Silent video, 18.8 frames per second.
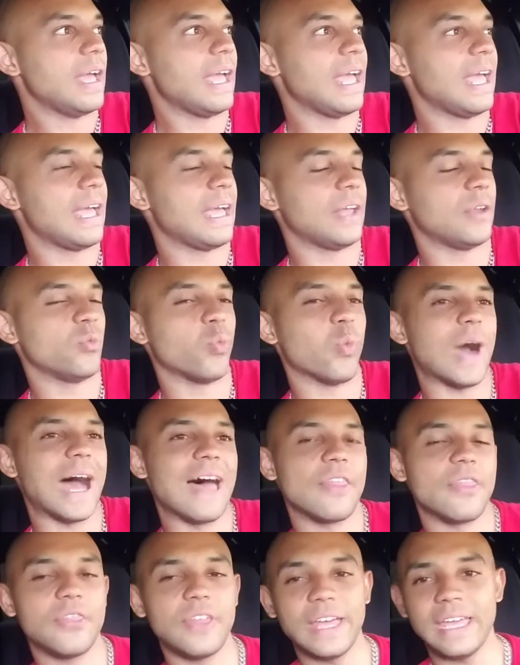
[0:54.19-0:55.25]
and
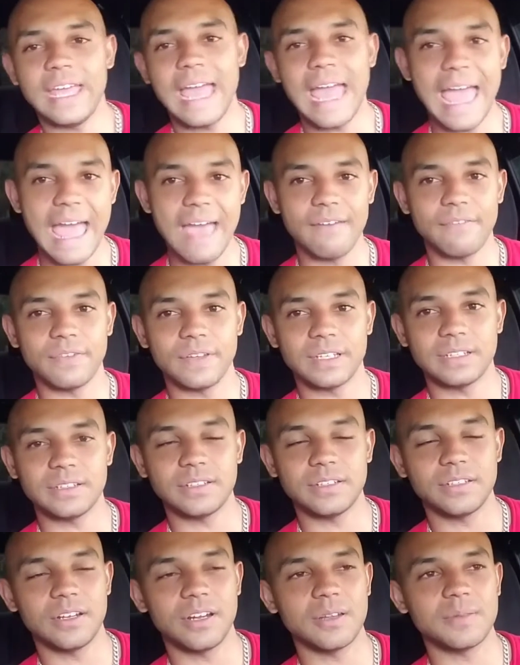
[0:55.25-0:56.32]
why they haven't.
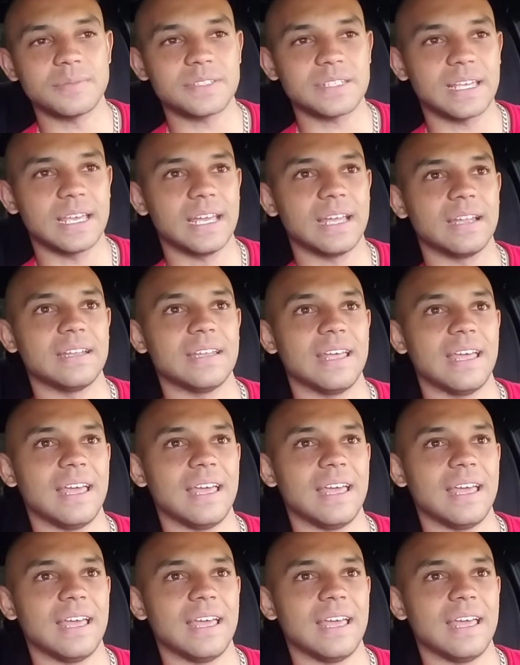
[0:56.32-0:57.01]
You know what I'm saying?